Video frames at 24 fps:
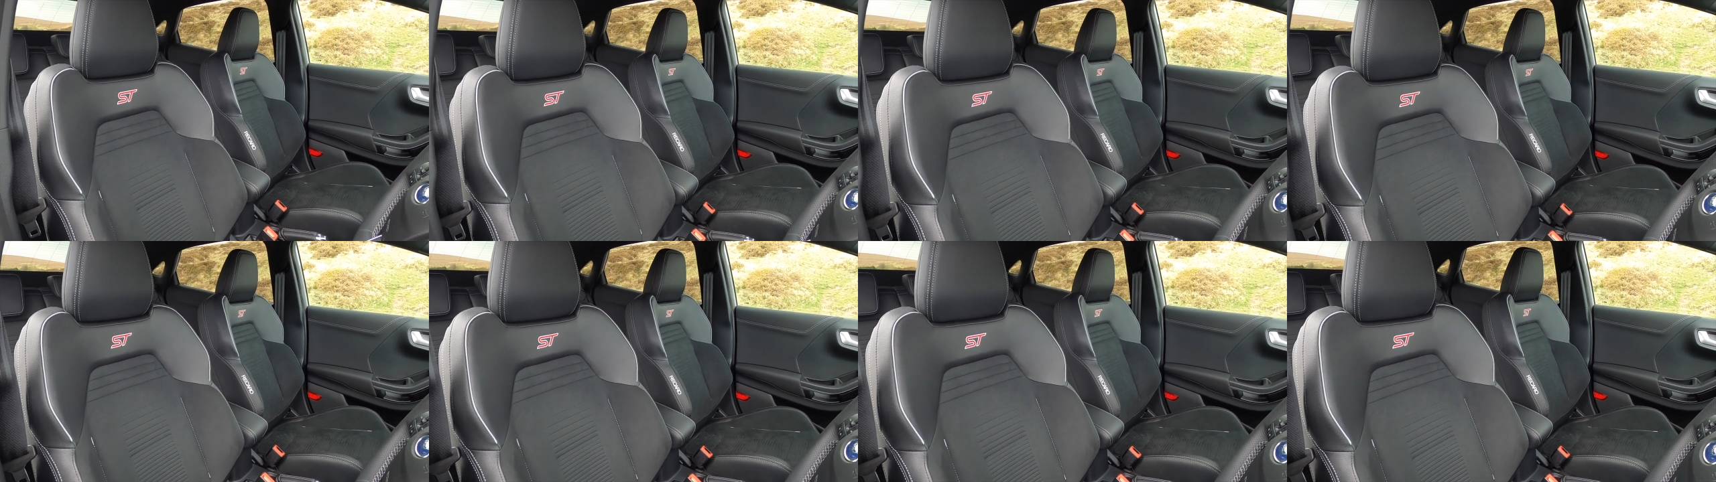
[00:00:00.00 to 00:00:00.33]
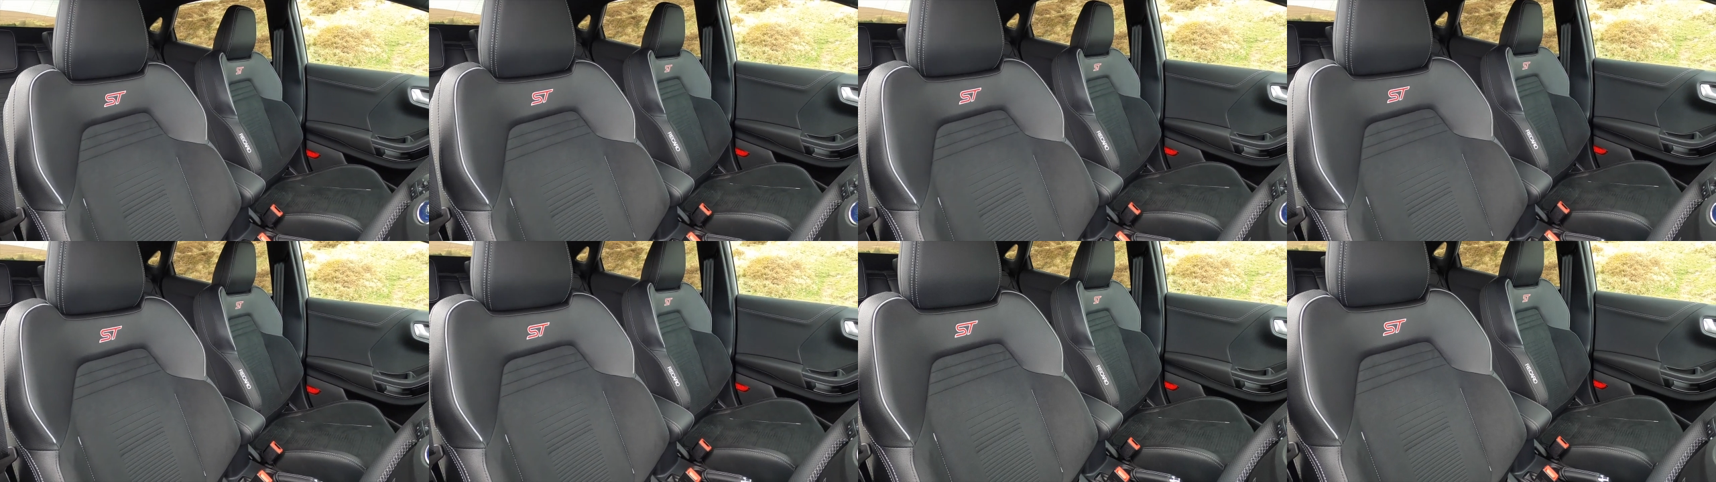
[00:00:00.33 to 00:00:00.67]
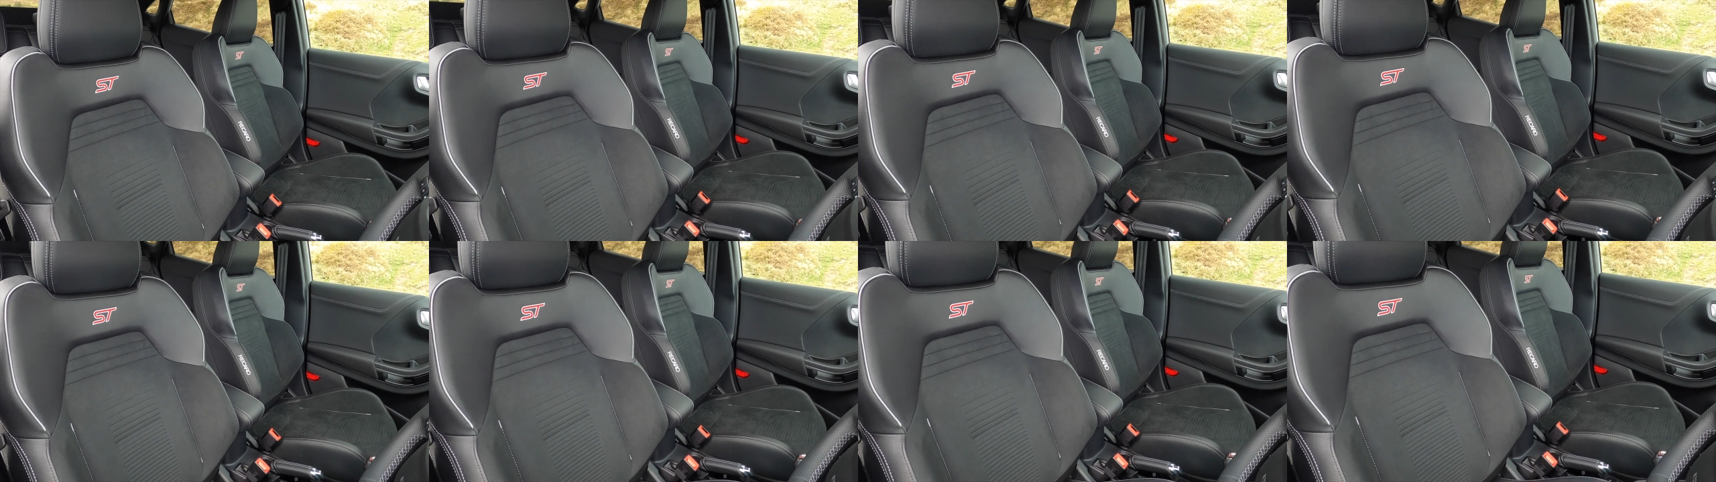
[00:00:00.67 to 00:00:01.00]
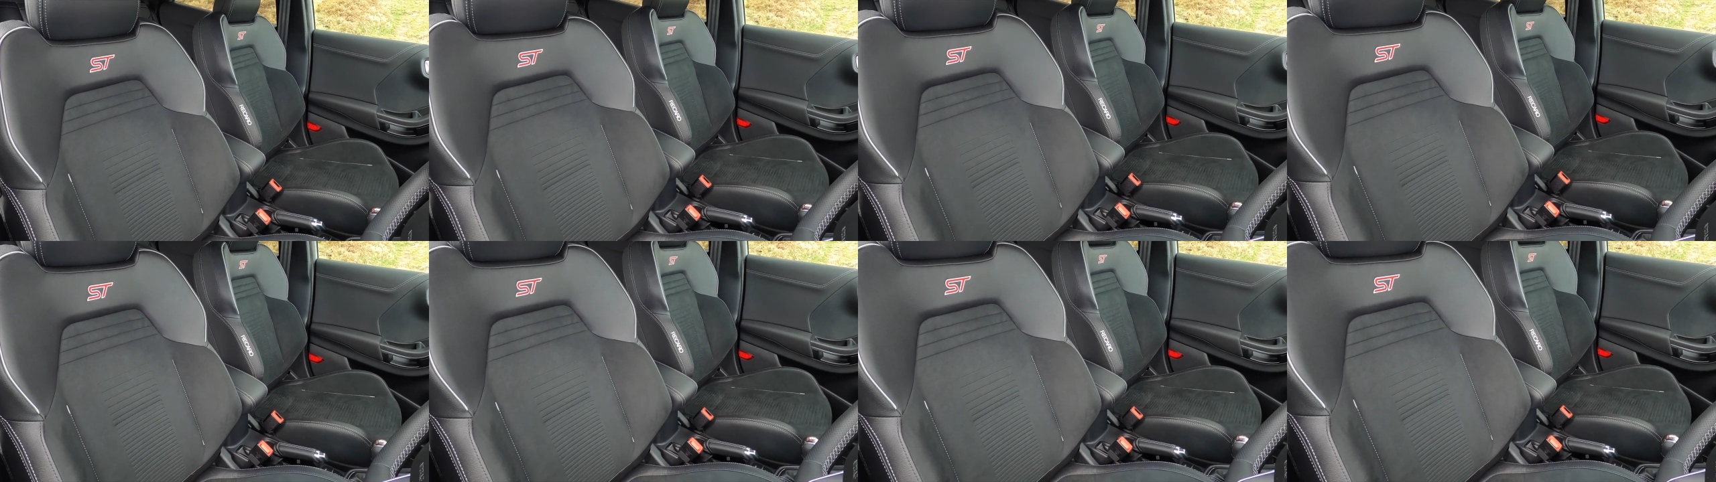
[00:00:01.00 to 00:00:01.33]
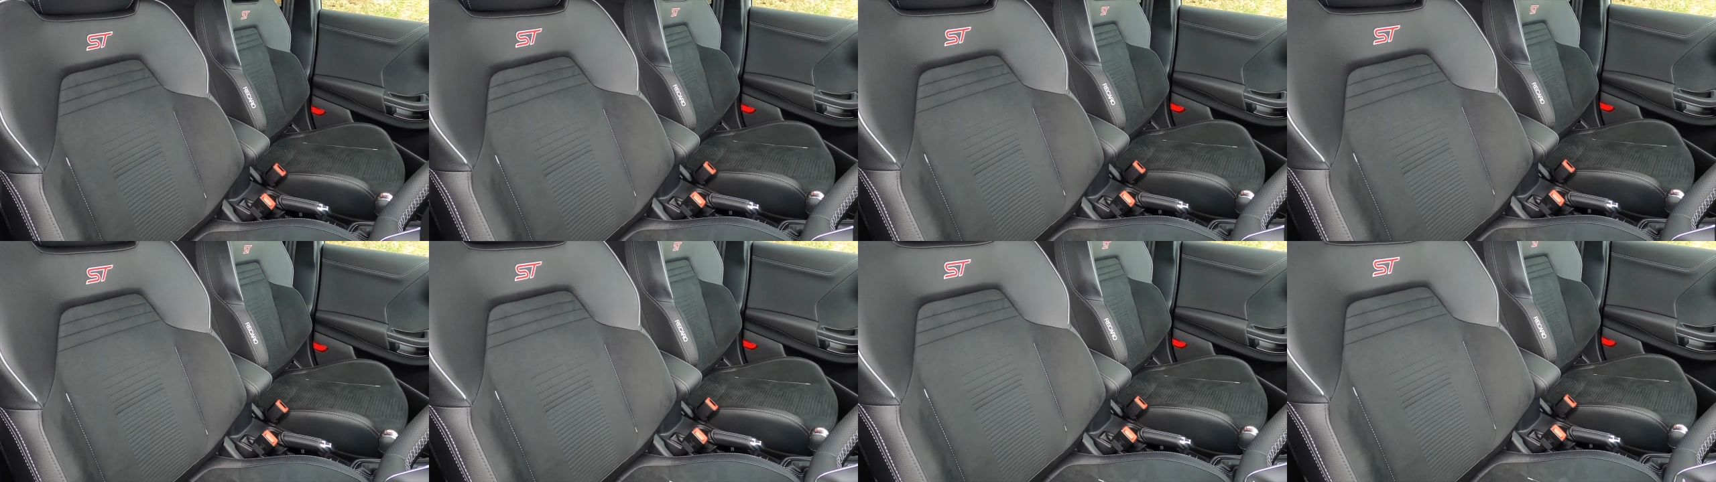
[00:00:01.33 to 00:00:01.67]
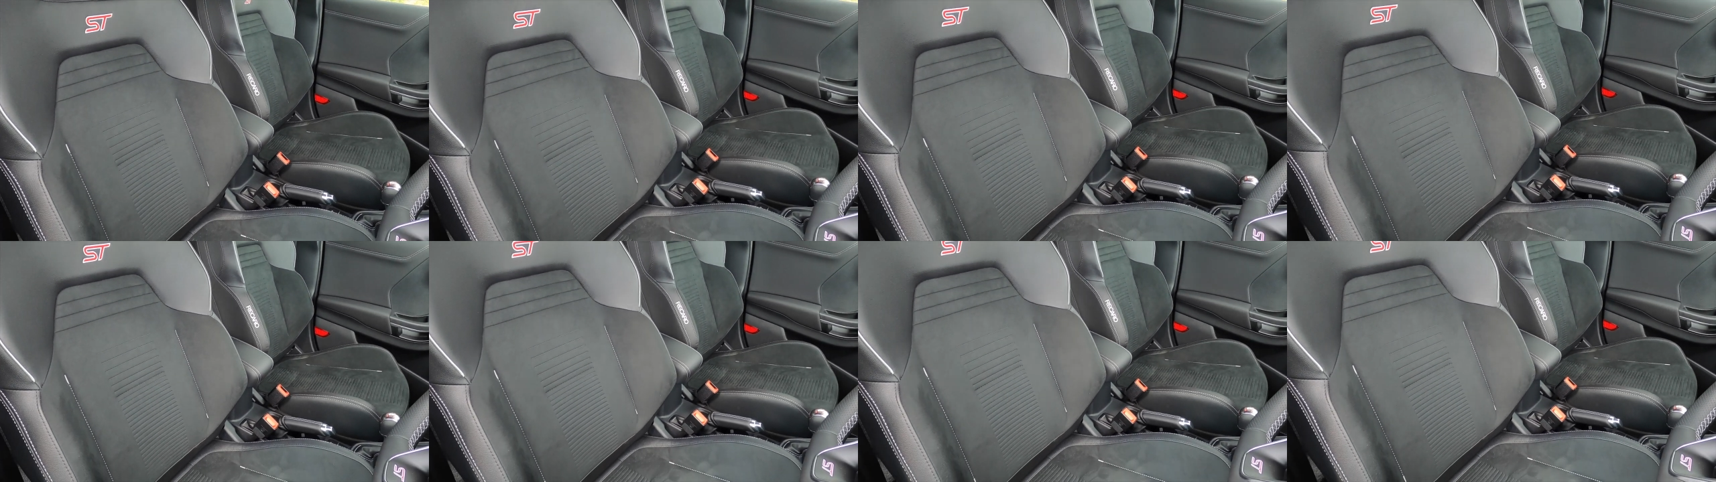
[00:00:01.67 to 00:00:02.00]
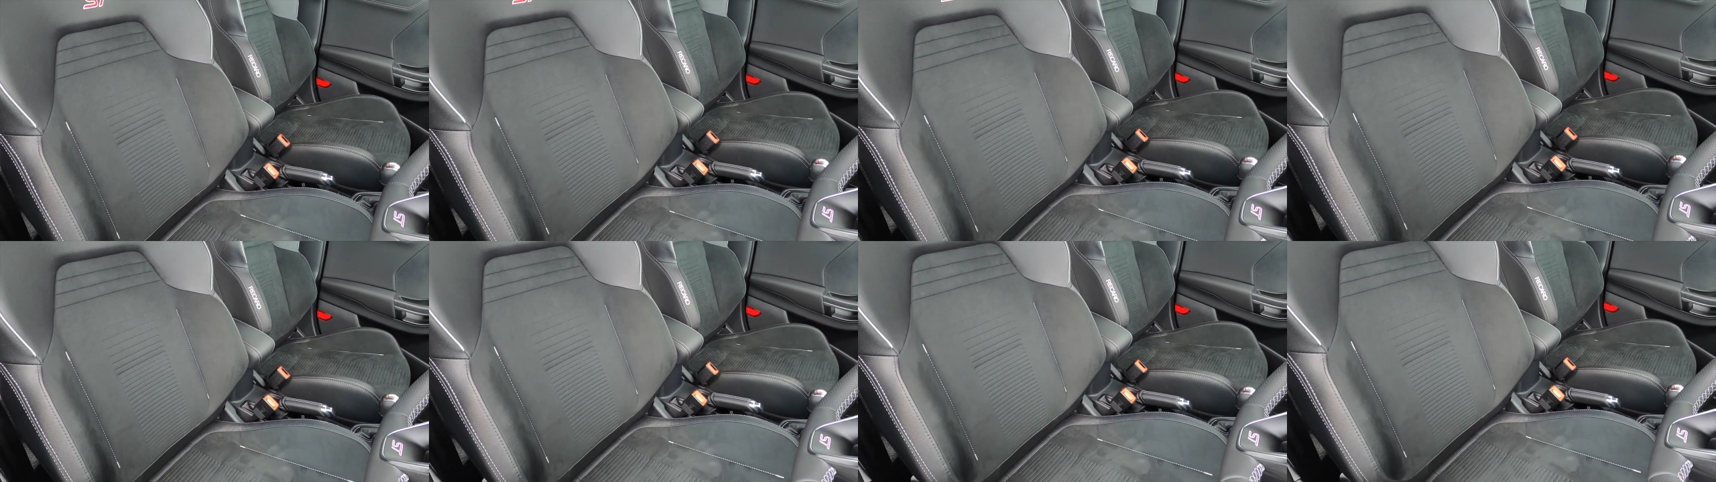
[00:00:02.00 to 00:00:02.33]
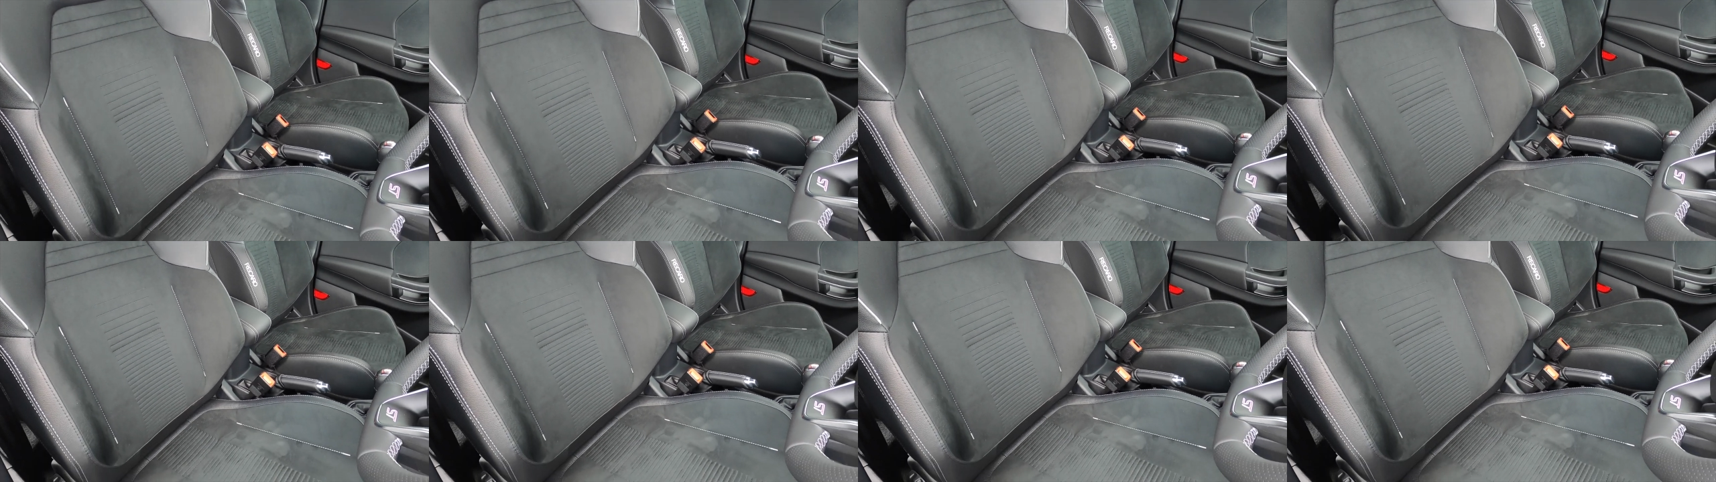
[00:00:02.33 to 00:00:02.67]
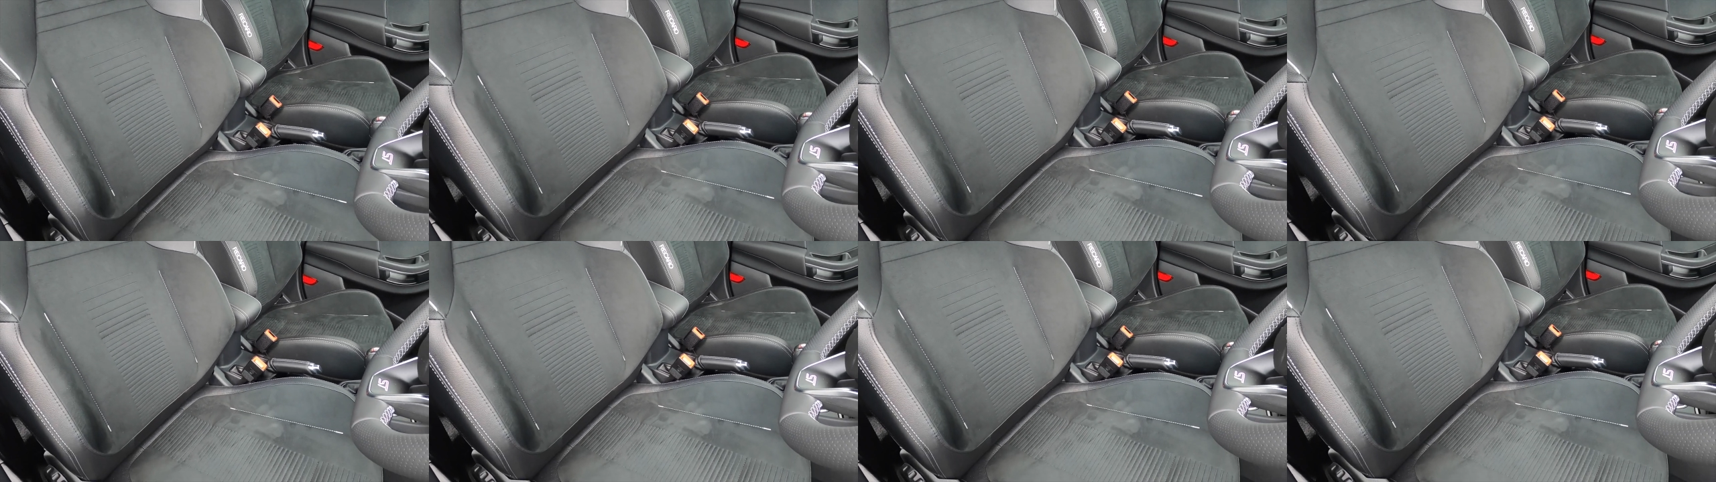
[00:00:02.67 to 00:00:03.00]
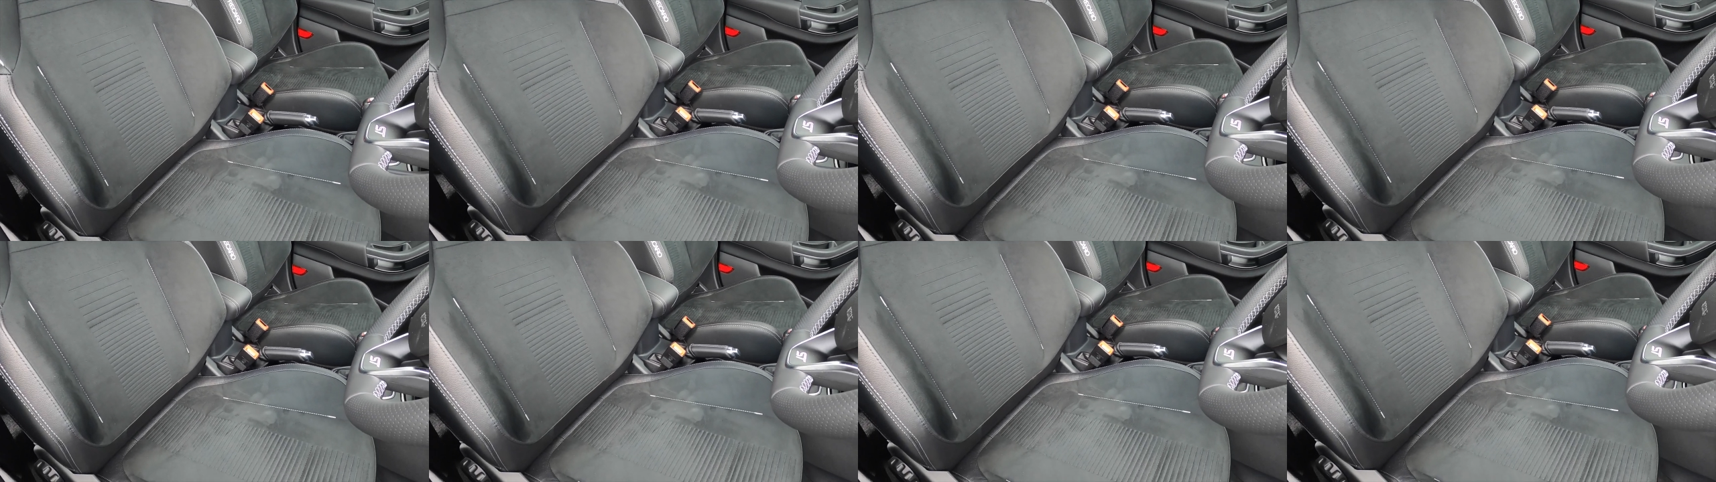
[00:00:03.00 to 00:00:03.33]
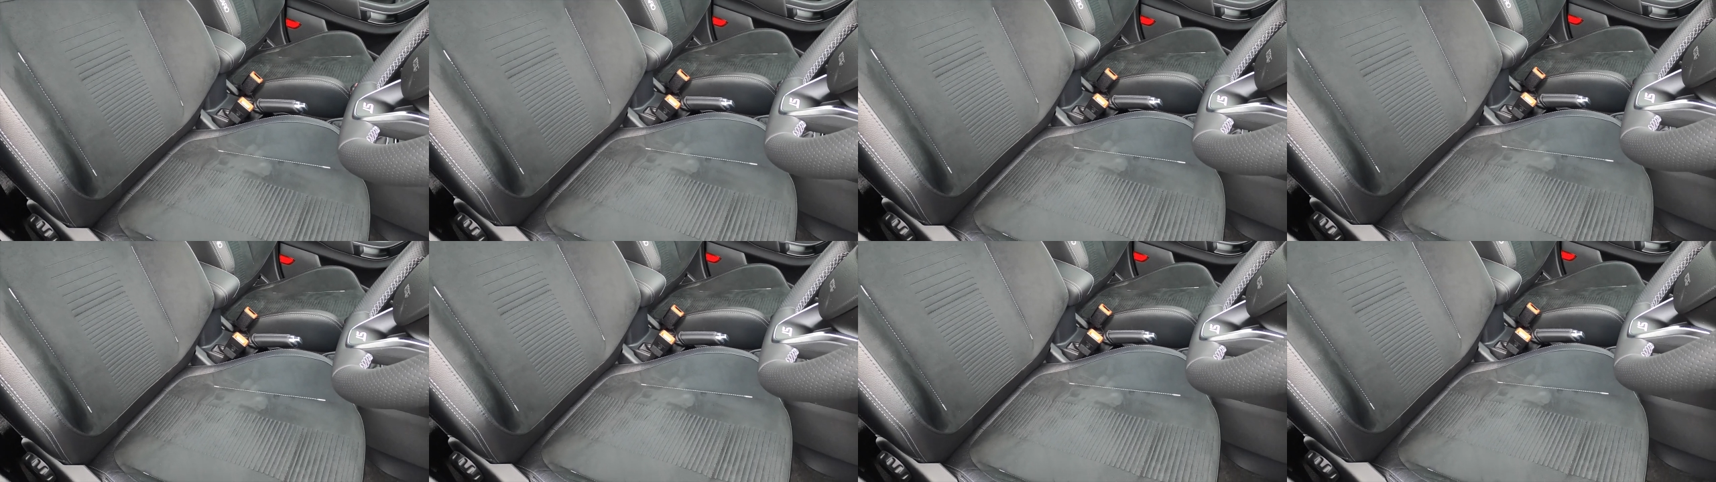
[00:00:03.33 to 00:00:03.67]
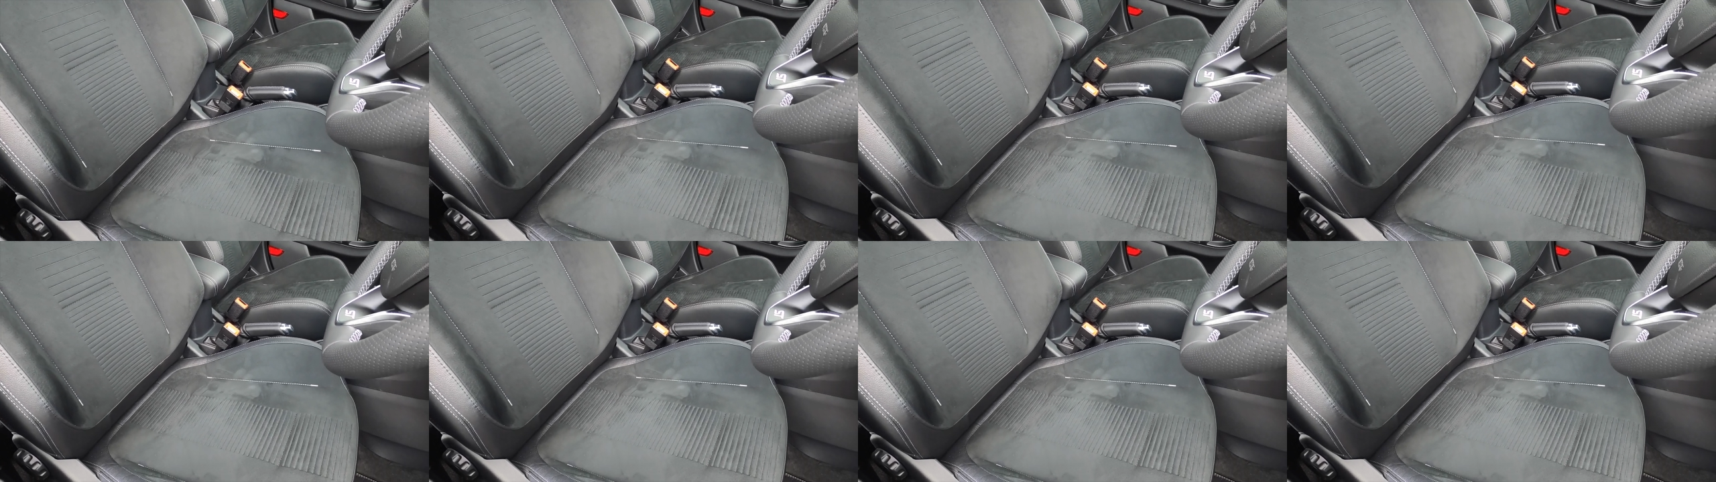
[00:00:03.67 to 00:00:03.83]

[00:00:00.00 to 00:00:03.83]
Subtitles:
Nobody's mouth can be seen.